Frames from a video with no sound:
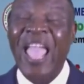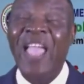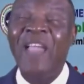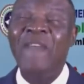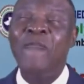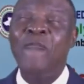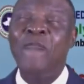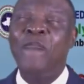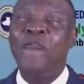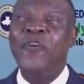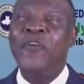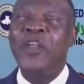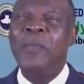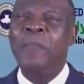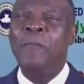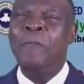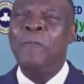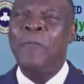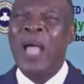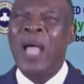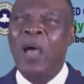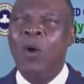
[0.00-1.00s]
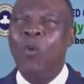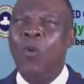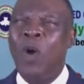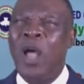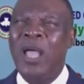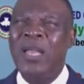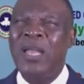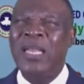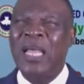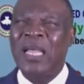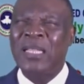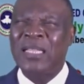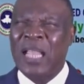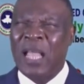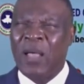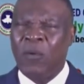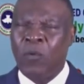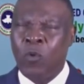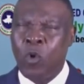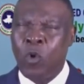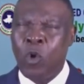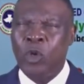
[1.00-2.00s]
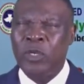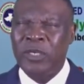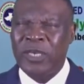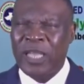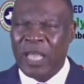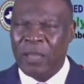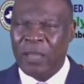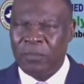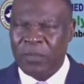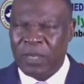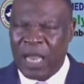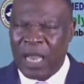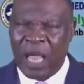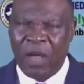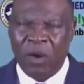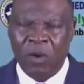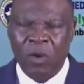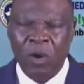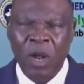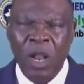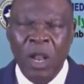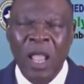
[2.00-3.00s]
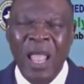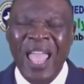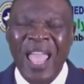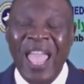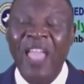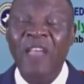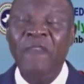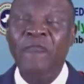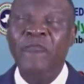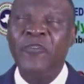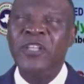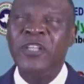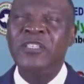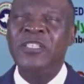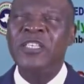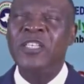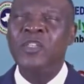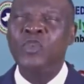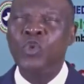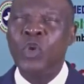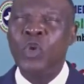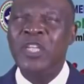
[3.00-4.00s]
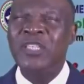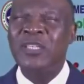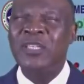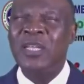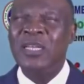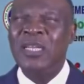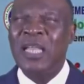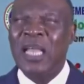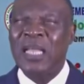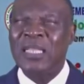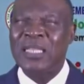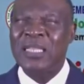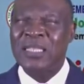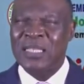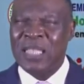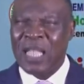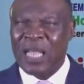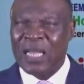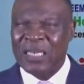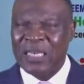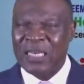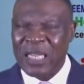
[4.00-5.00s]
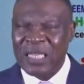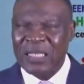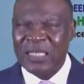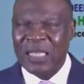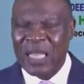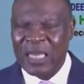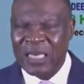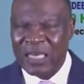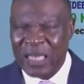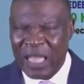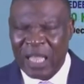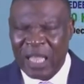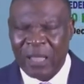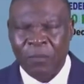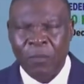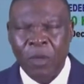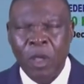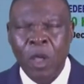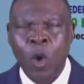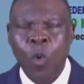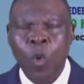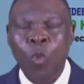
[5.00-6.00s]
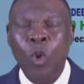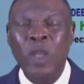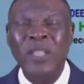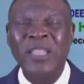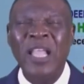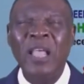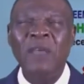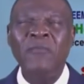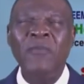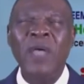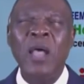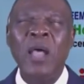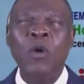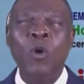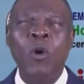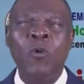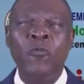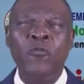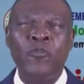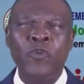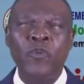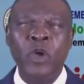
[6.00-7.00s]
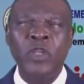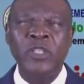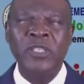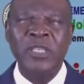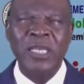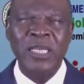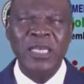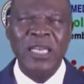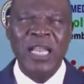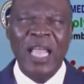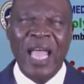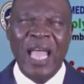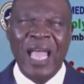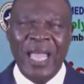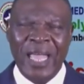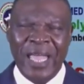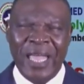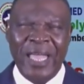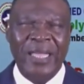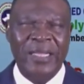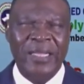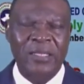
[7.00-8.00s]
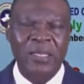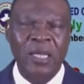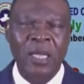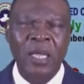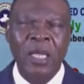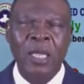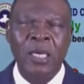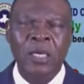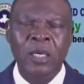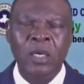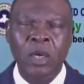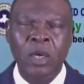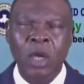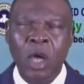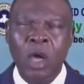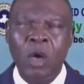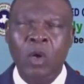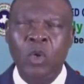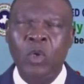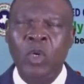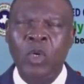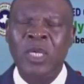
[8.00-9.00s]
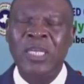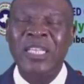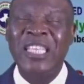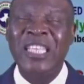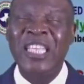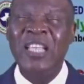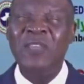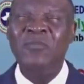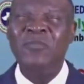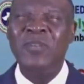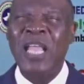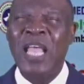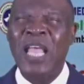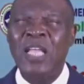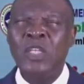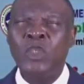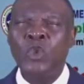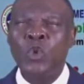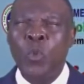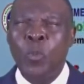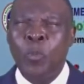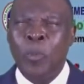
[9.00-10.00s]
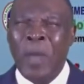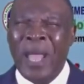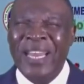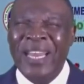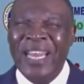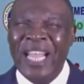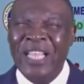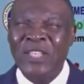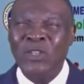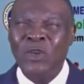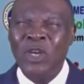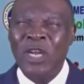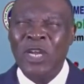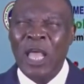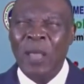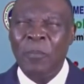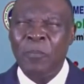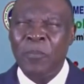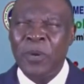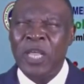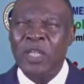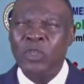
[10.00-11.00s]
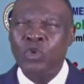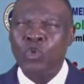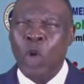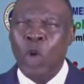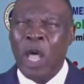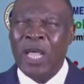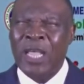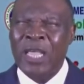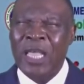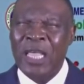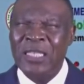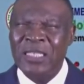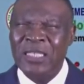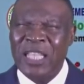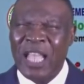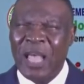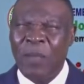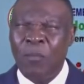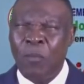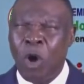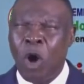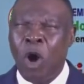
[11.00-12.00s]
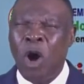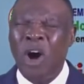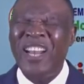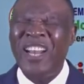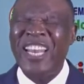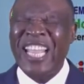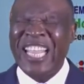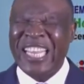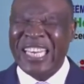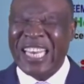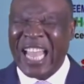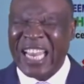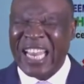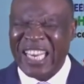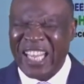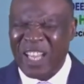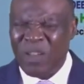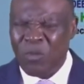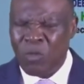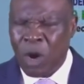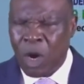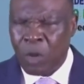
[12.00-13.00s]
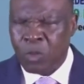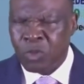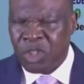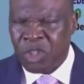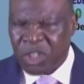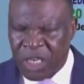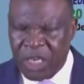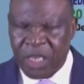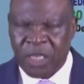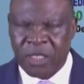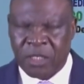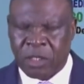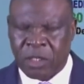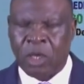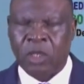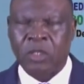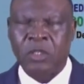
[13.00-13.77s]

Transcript: Every power that has held them down, every situation that stagnated them, whatever confronting their head, Lord, give them supernatural breakthrough against them all in the name of Jesus.